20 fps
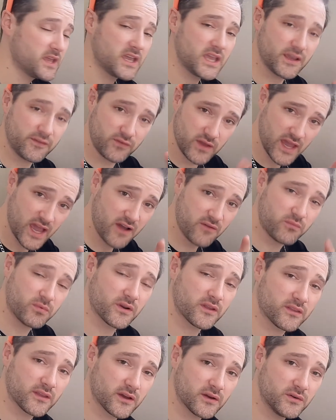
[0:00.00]
If you have one
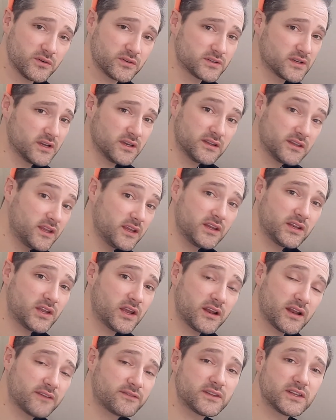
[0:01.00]
of those, then you
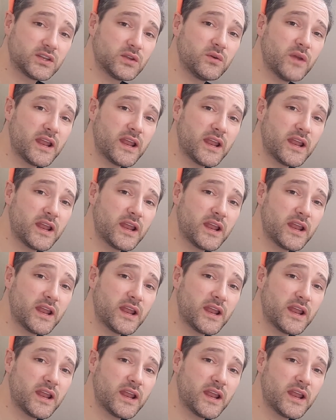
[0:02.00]
don't have to do